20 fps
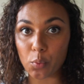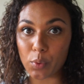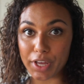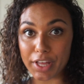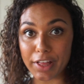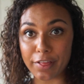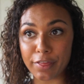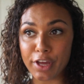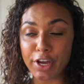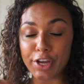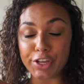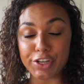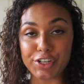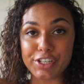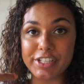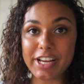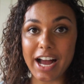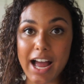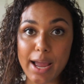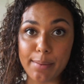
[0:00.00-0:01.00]
with your
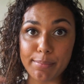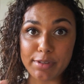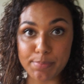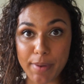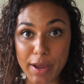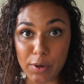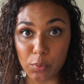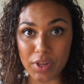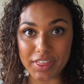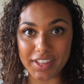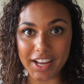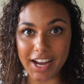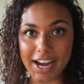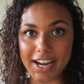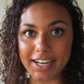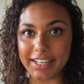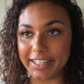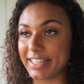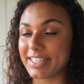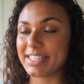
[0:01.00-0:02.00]
time spent with
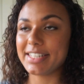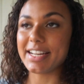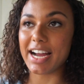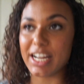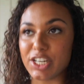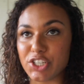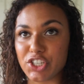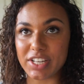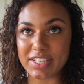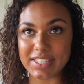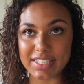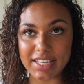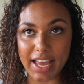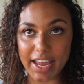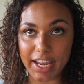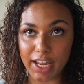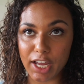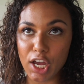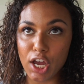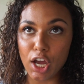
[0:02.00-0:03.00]
God, and it's not just
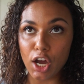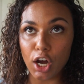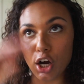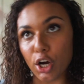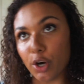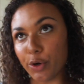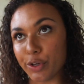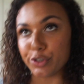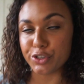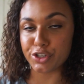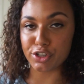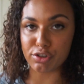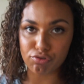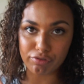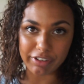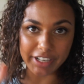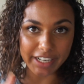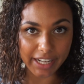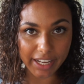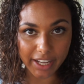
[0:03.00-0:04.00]
like, oh, you're just
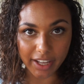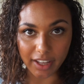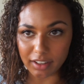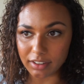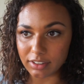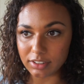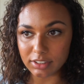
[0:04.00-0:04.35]
reading